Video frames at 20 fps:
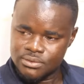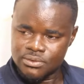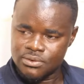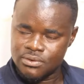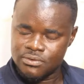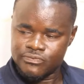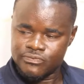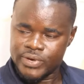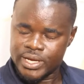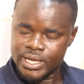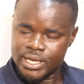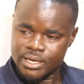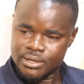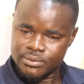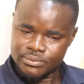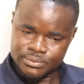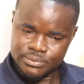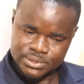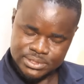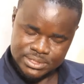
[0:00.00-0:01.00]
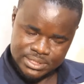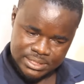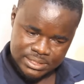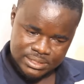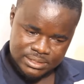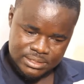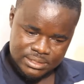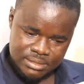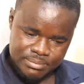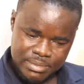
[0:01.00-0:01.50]
One fine hawa.
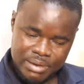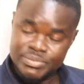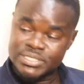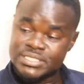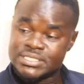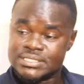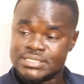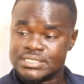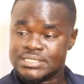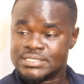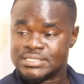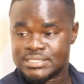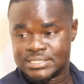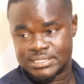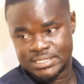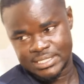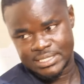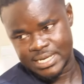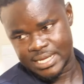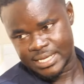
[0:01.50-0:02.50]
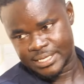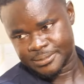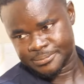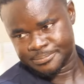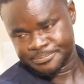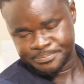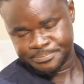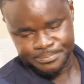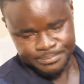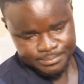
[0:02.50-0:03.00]
See mammy sees a dine.
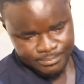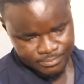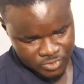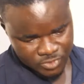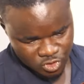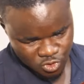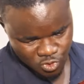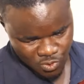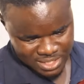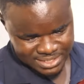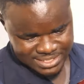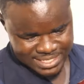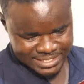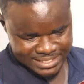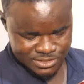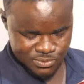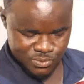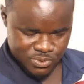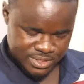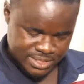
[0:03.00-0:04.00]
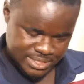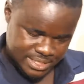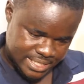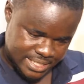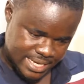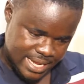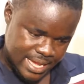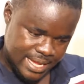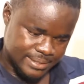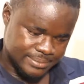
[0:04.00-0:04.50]
Twice as it was
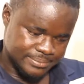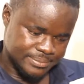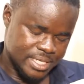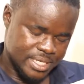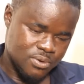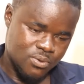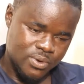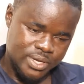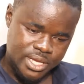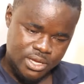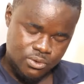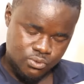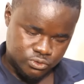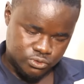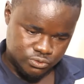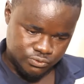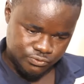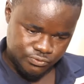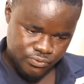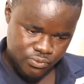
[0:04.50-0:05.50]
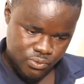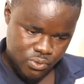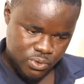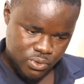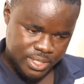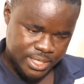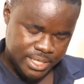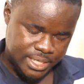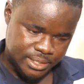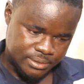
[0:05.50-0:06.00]
Senegal, a quay to
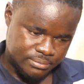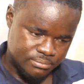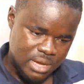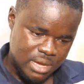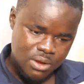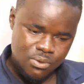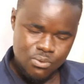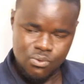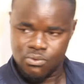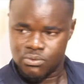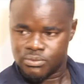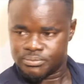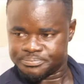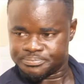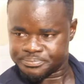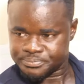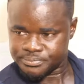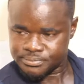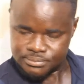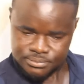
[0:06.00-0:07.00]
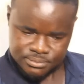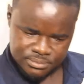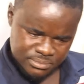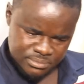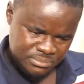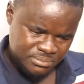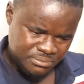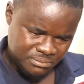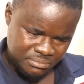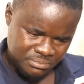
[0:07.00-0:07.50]
four name mango.
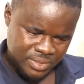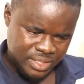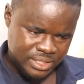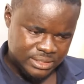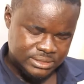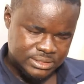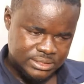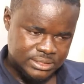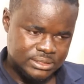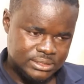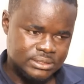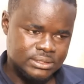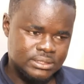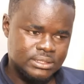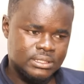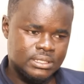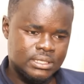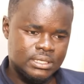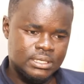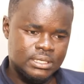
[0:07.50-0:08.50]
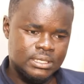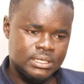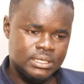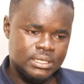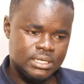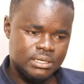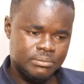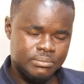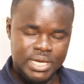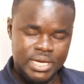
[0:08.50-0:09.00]
See
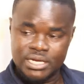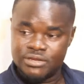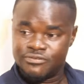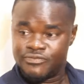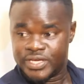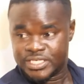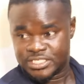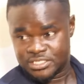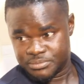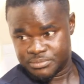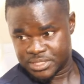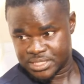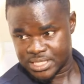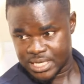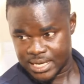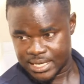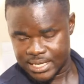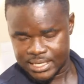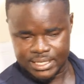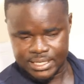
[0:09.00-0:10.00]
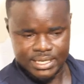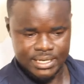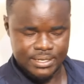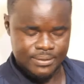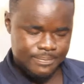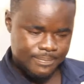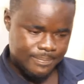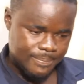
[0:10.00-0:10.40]
money fetching is kakakra.